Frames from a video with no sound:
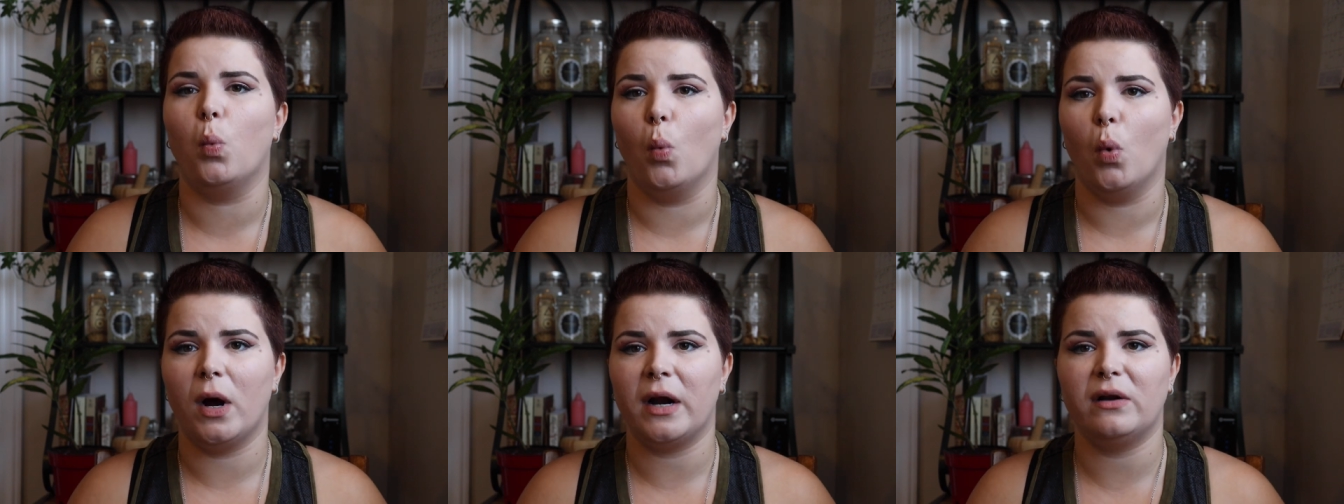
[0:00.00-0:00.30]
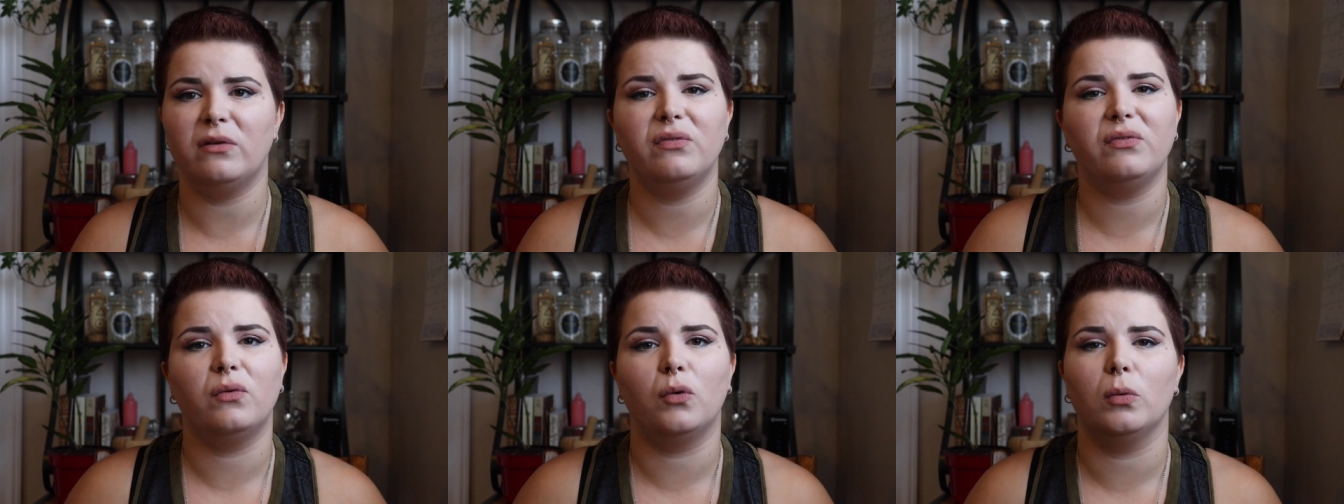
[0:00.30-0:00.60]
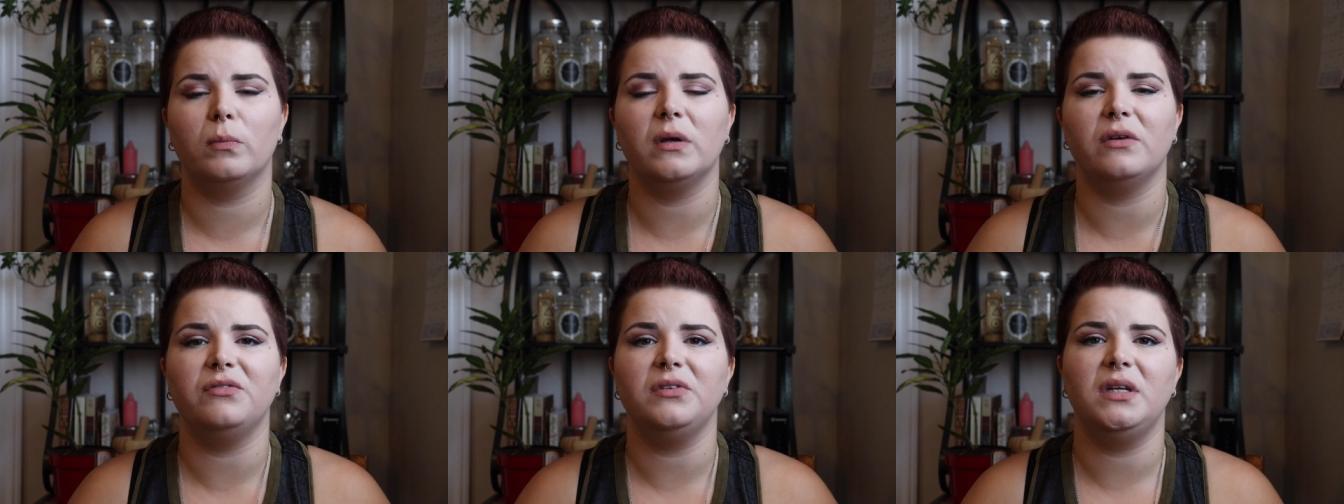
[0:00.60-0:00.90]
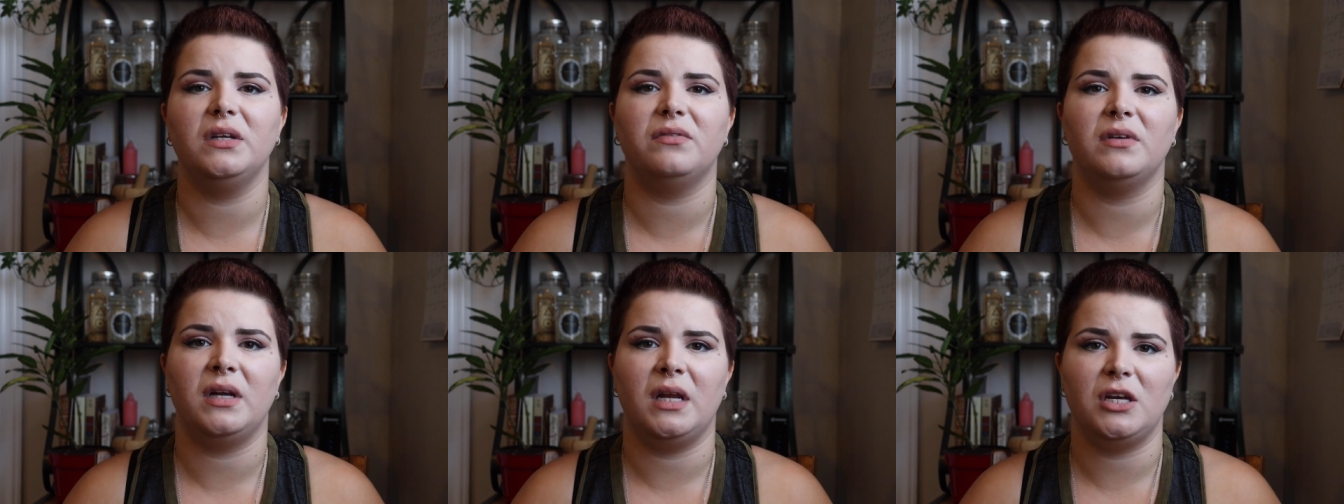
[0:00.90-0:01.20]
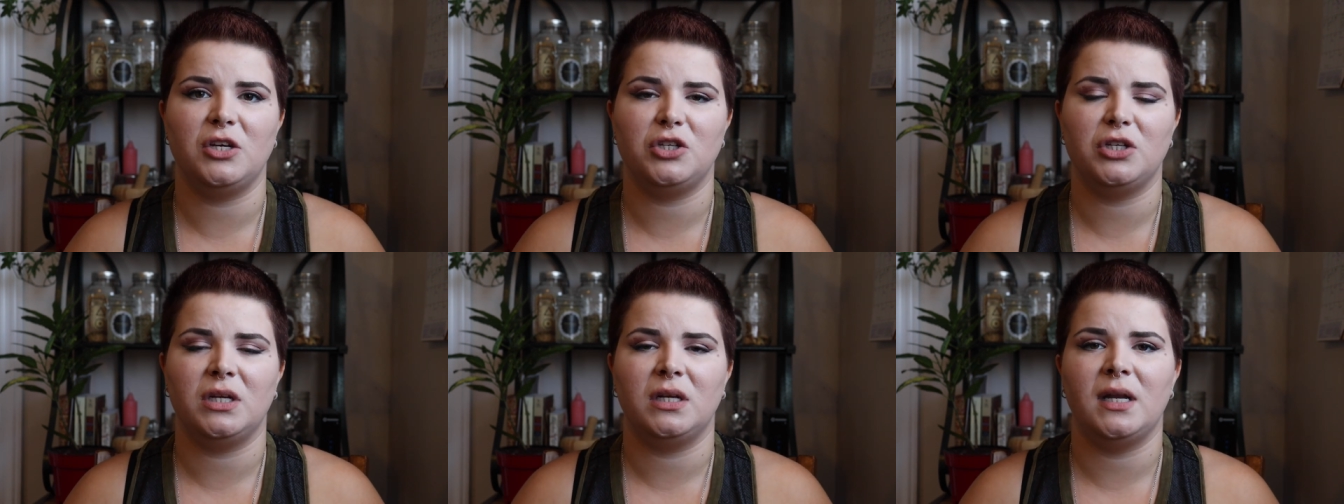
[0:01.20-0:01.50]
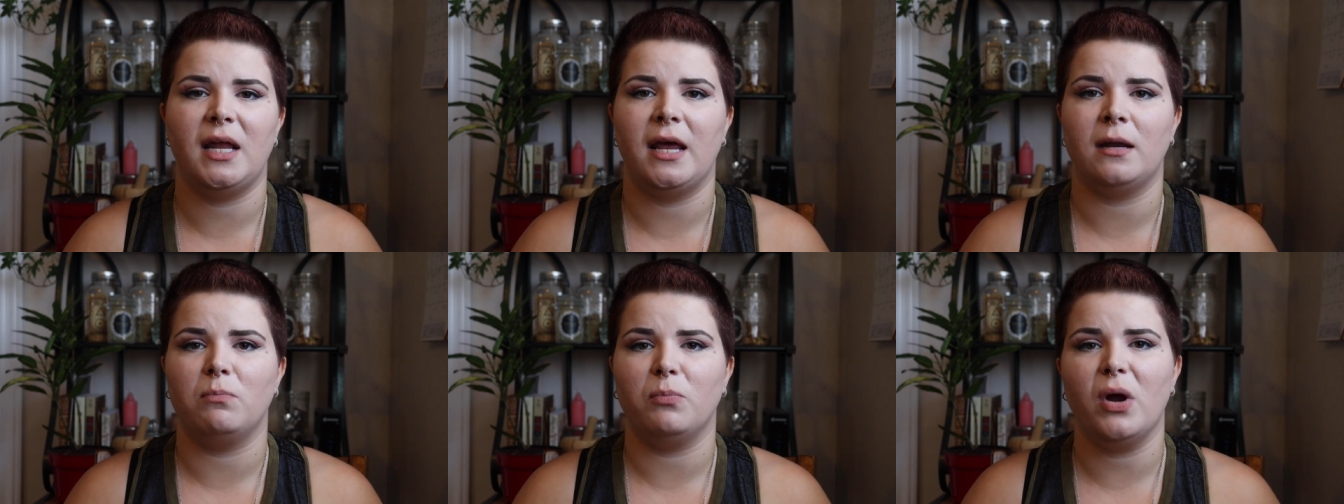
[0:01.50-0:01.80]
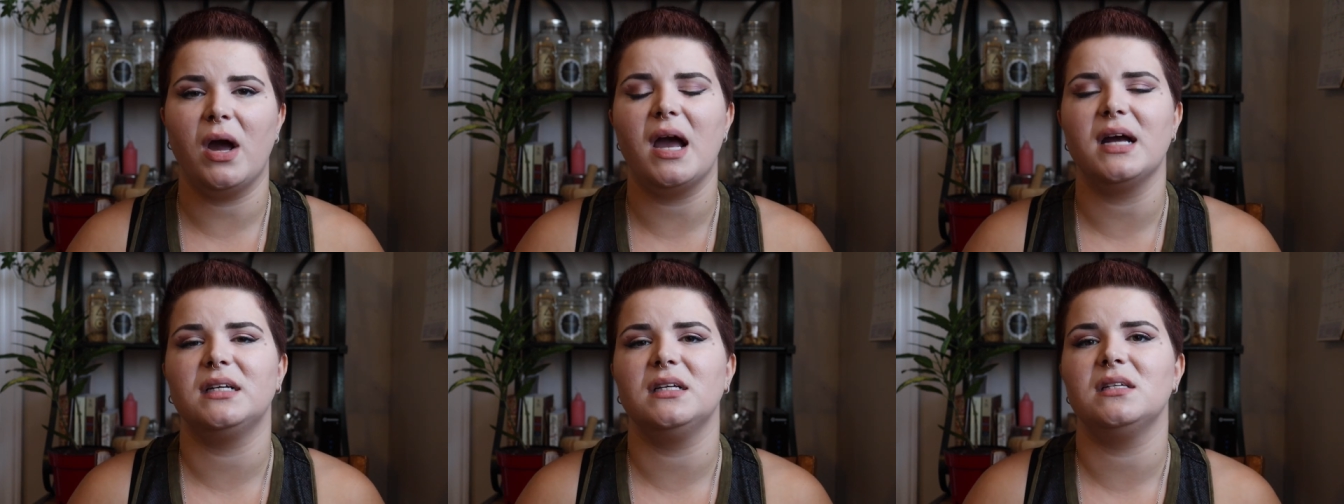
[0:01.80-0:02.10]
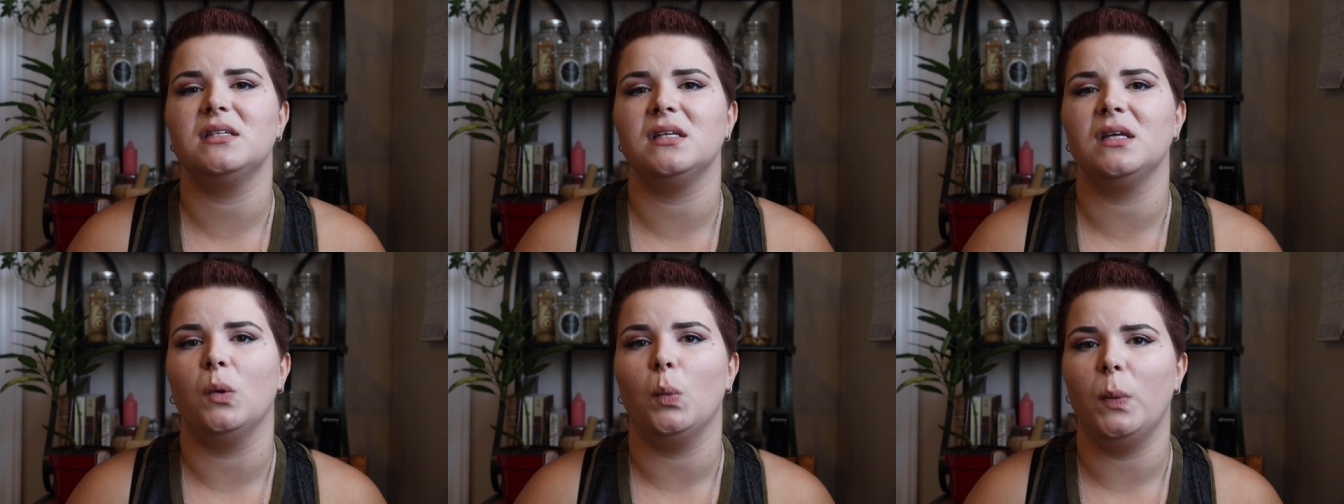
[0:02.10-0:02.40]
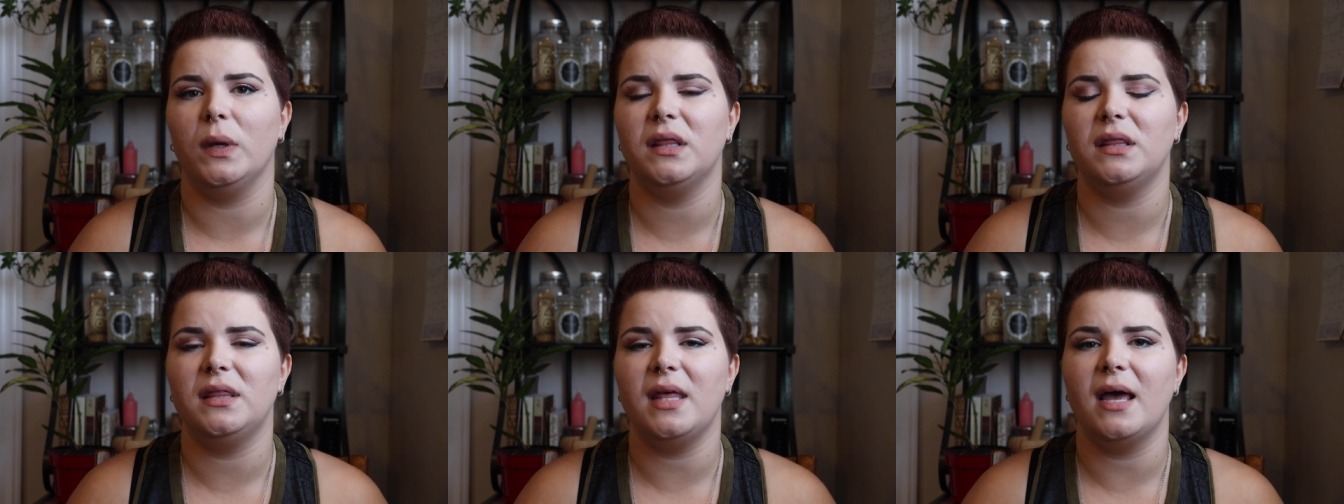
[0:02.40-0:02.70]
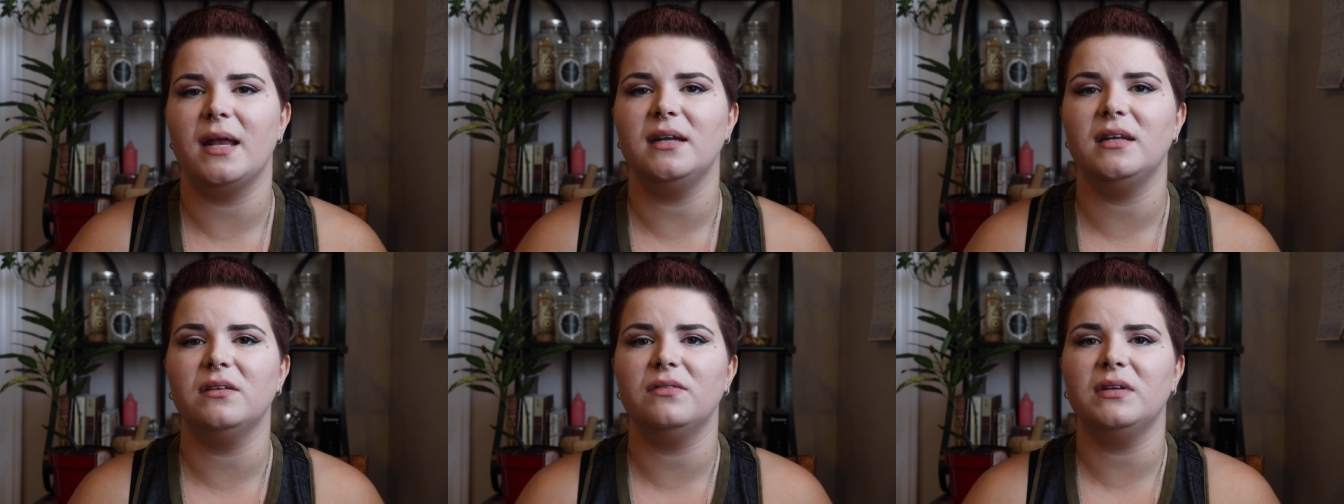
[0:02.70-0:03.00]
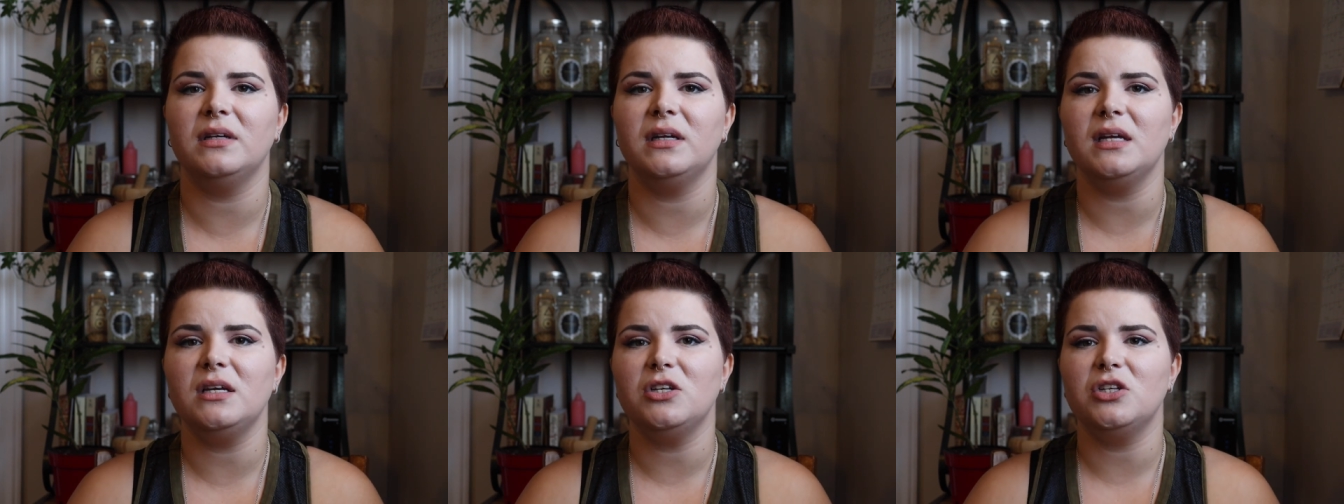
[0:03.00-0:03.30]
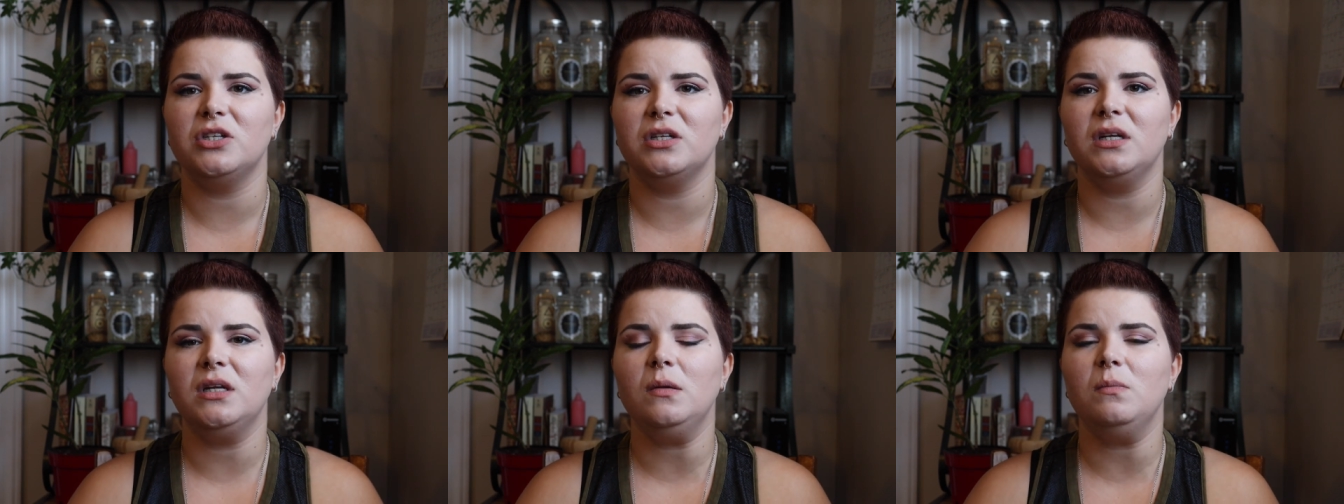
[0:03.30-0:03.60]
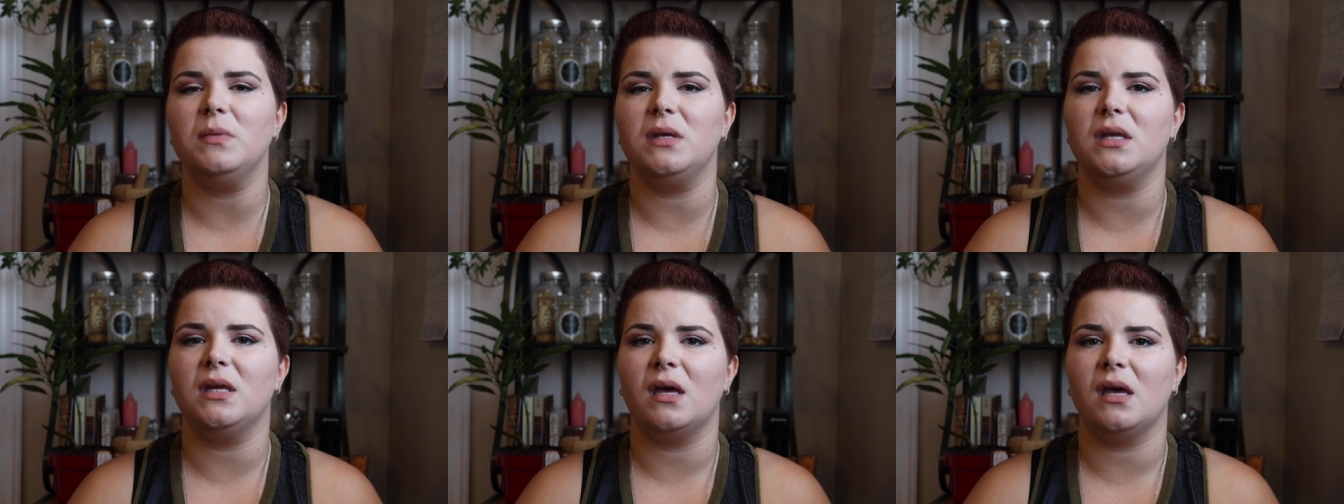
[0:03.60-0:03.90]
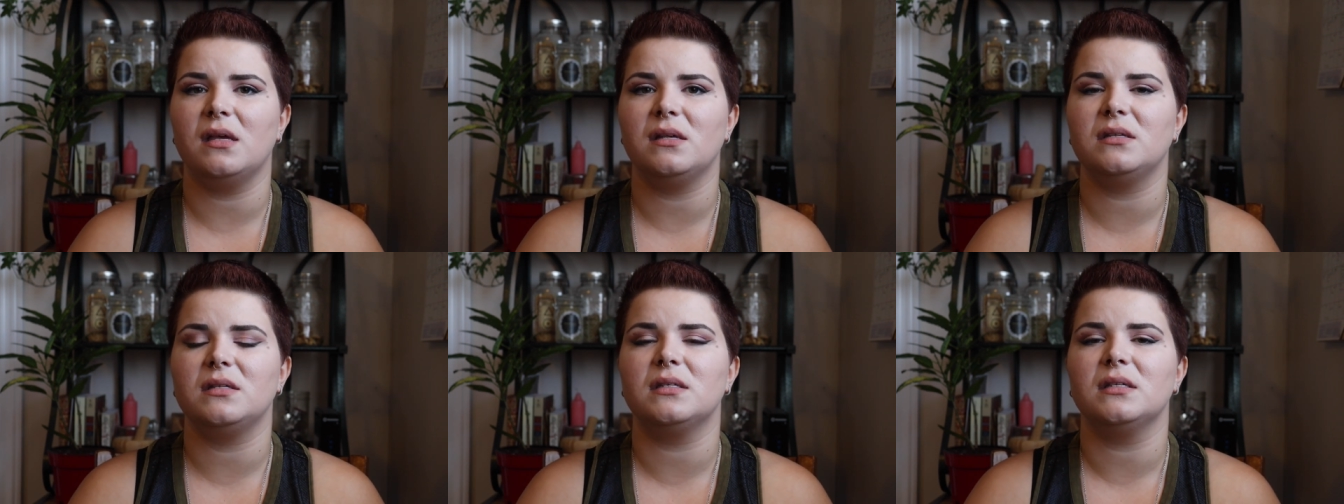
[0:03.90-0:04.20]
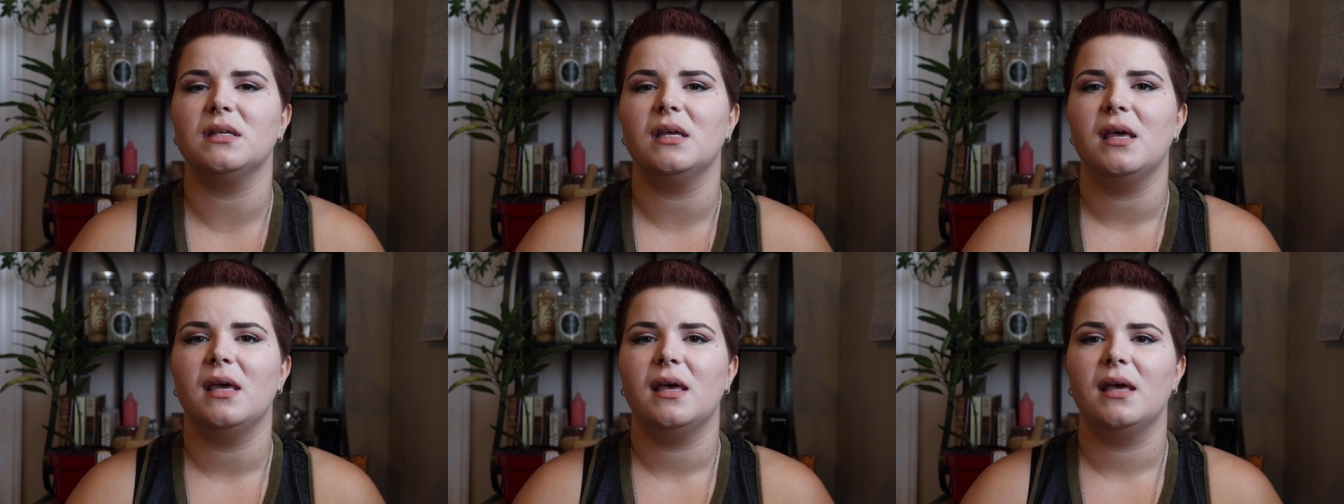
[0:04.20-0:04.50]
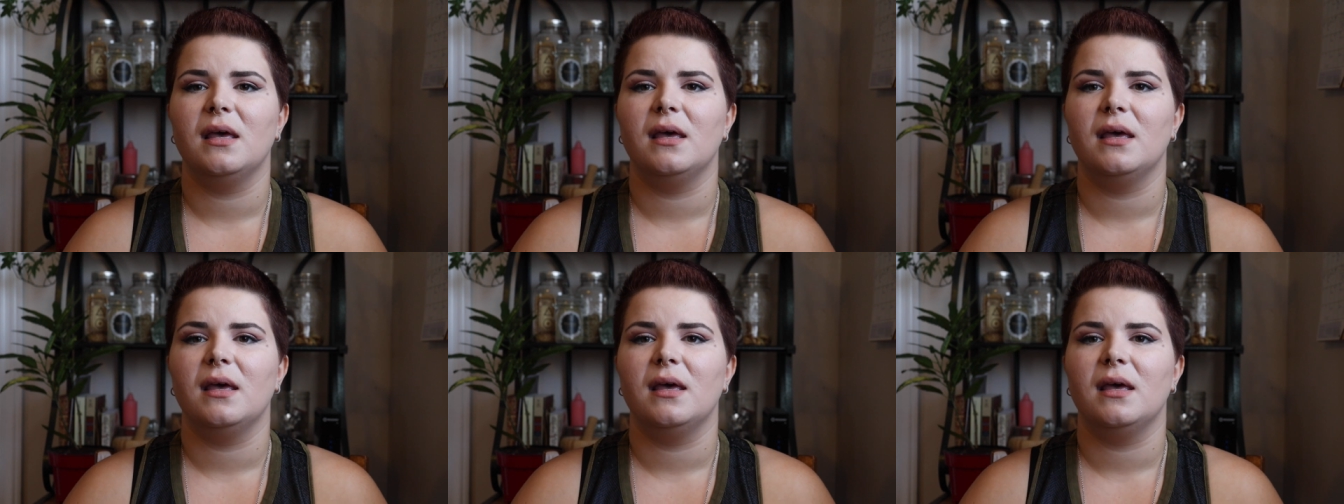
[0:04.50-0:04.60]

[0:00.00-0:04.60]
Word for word: one form of divination and practicing with that divination because